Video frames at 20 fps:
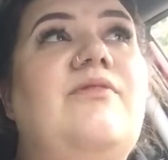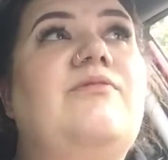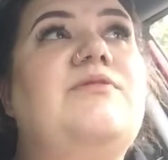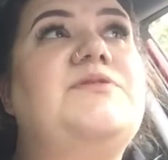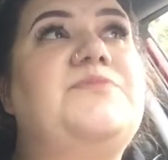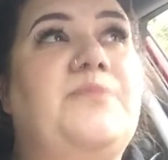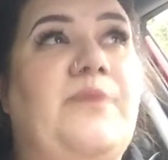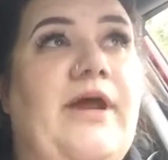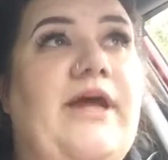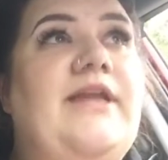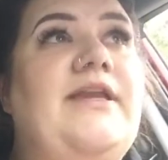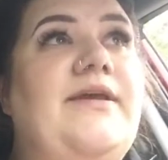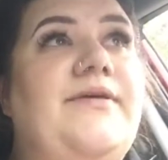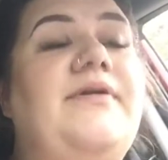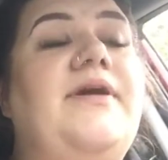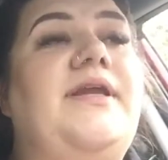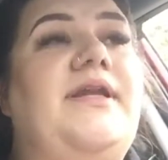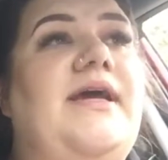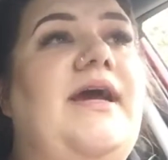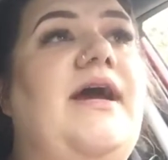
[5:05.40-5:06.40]
was pregnant
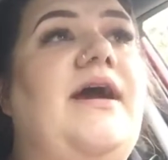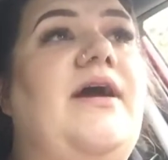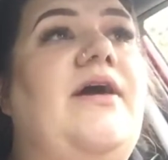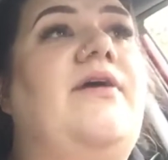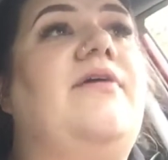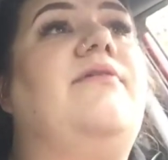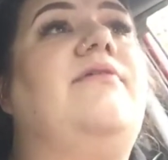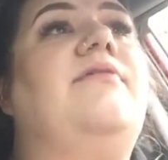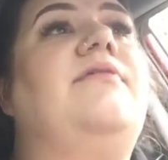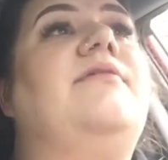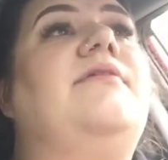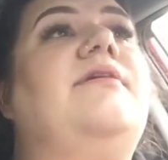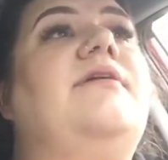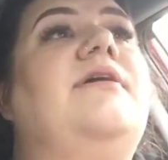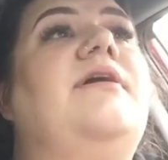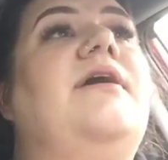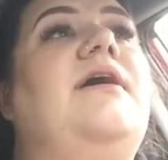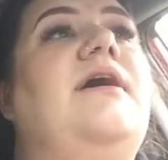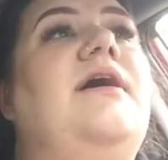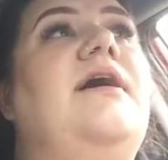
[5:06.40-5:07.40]
right now,
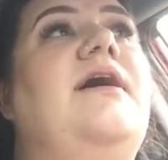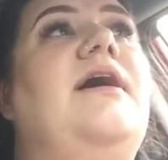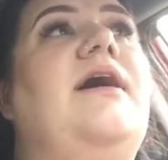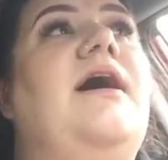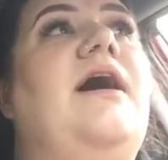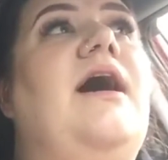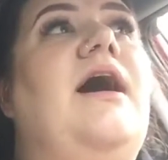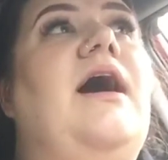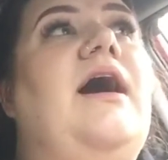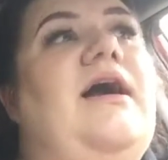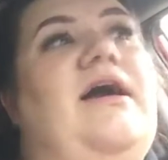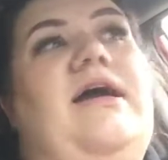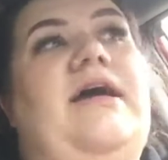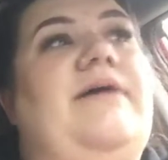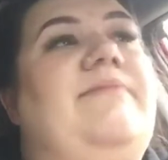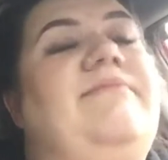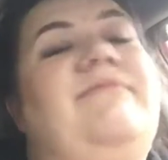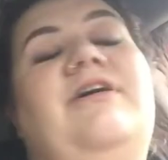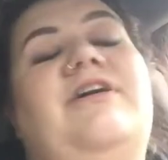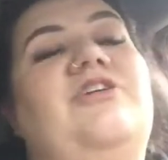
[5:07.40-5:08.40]

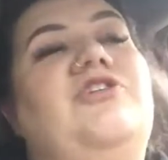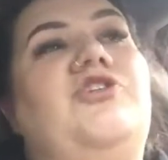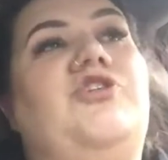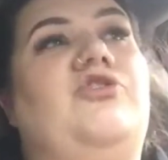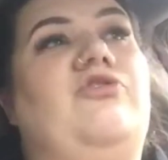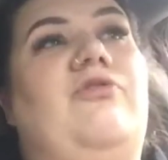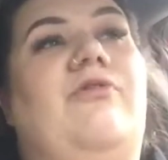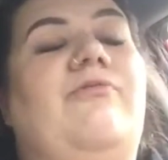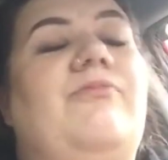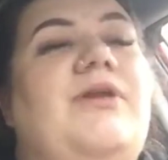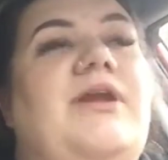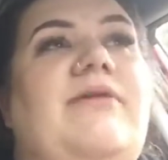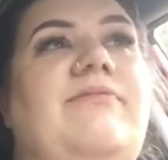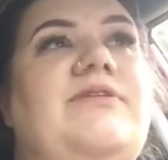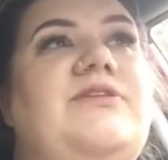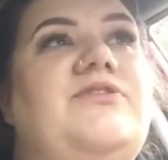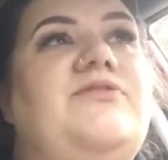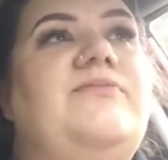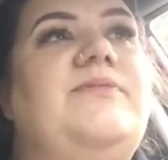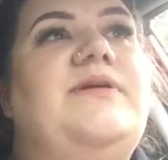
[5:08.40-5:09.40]
I'm not sure what I
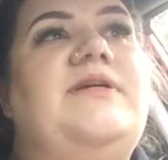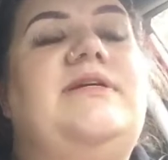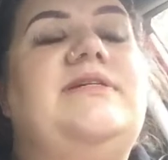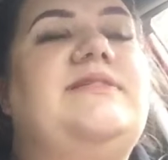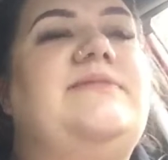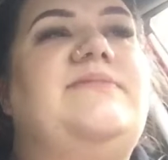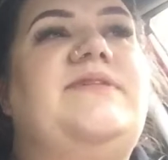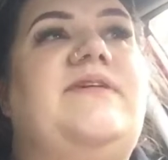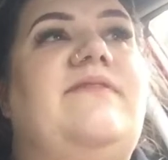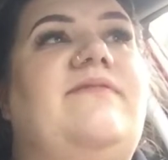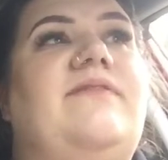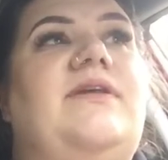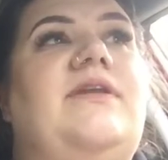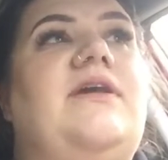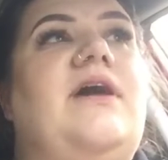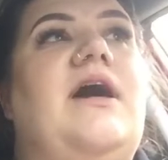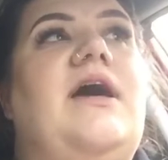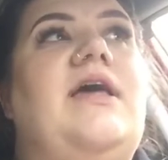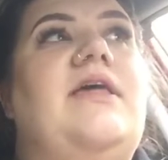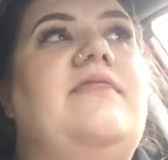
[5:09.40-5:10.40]
would do, because I'm definitely
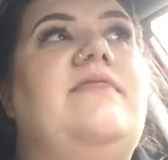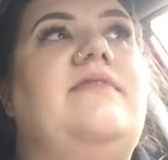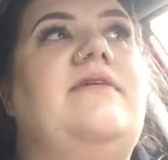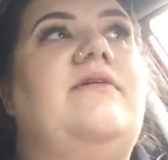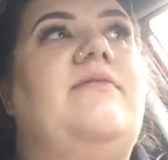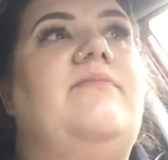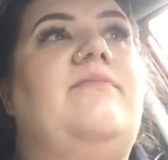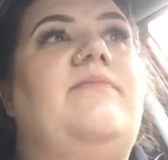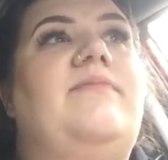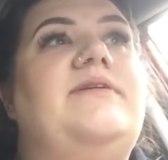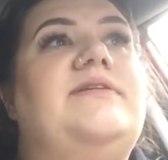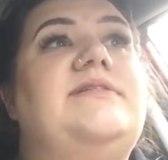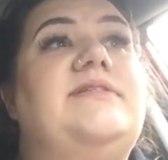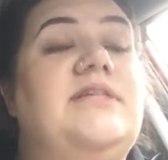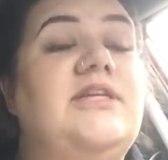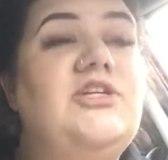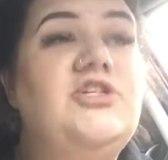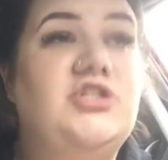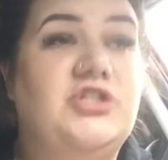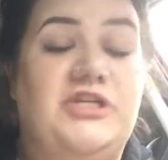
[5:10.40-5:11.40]
not in the
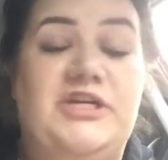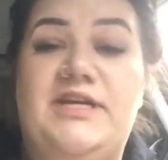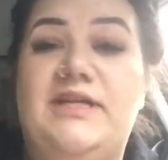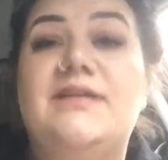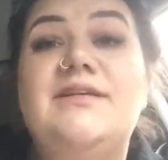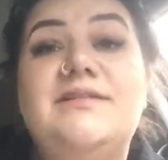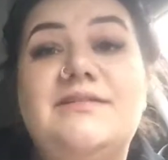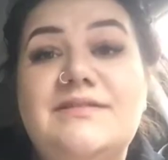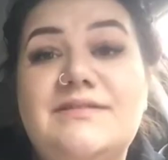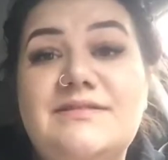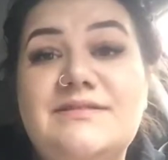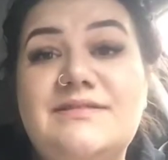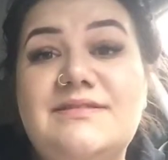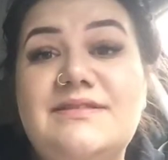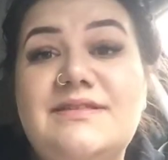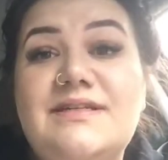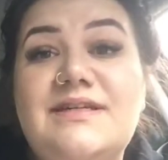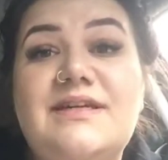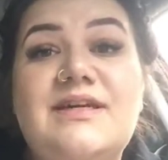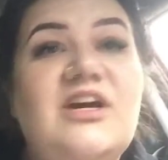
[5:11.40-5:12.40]
position
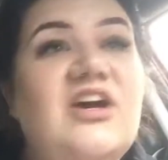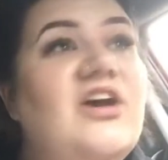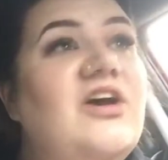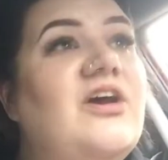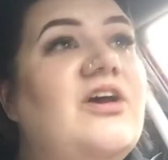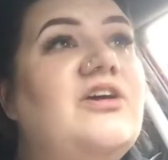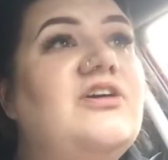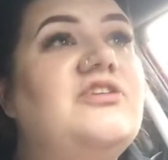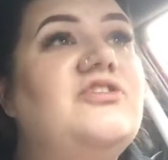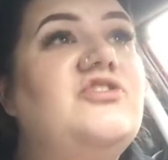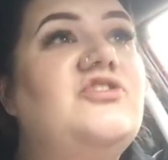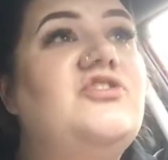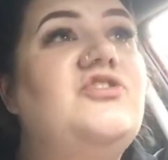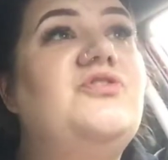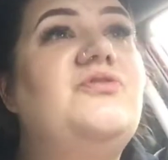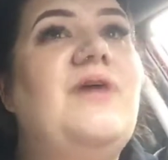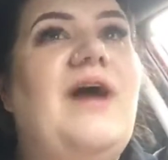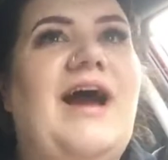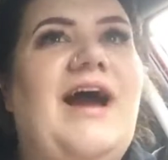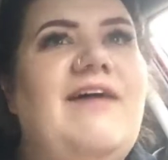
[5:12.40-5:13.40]

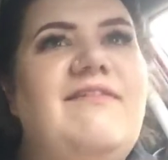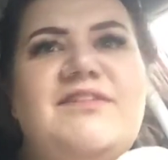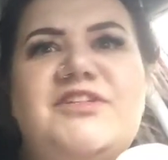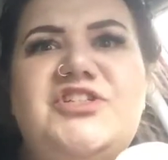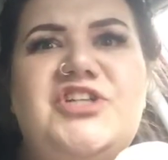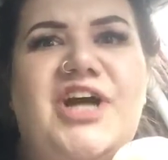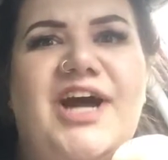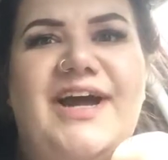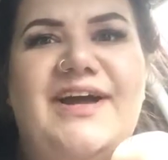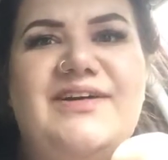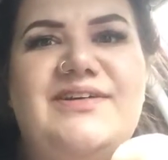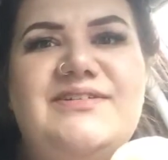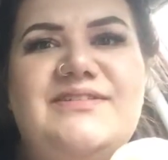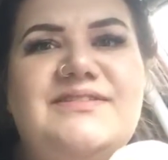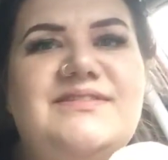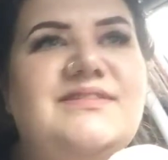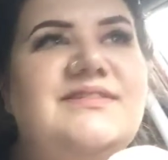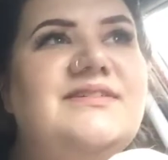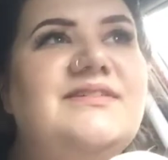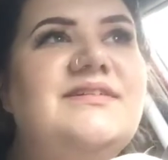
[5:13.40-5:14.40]
to have a
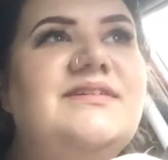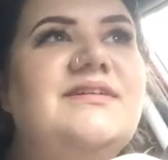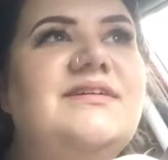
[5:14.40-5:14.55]
child.